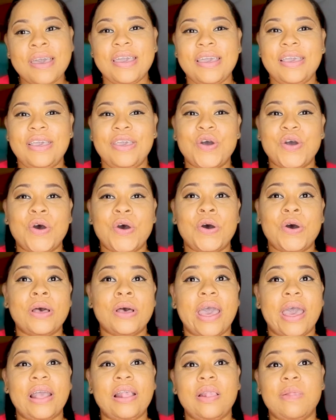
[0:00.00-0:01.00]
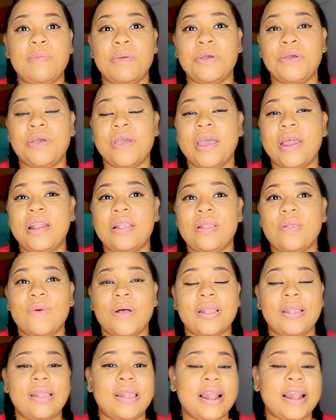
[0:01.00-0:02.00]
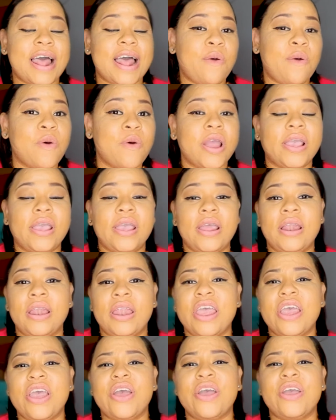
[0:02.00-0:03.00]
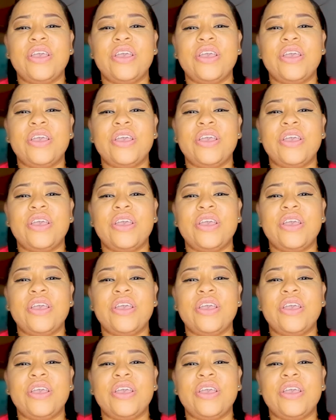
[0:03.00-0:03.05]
You experience what it's like working there,